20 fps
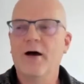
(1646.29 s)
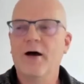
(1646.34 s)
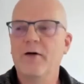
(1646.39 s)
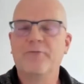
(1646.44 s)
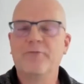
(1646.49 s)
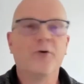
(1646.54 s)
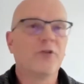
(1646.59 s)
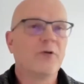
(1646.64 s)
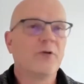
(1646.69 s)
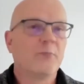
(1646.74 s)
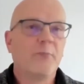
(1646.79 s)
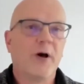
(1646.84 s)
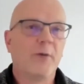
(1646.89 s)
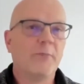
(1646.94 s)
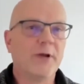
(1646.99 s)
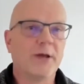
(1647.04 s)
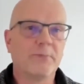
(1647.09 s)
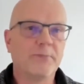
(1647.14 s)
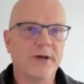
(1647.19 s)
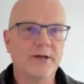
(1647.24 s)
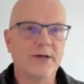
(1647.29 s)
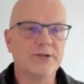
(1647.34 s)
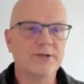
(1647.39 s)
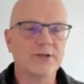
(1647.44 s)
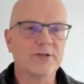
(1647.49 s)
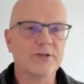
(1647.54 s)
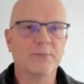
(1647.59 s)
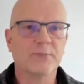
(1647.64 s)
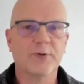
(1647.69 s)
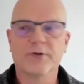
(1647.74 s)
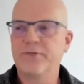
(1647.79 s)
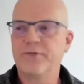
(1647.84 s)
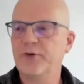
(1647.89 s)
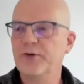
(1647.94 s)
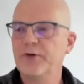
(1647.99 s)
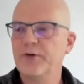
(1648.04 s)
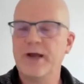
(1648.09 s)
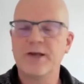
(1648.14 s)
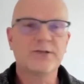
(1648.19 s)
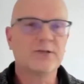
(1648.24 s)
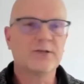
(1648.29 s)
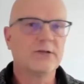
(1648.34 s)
for the public pages. But for the rest,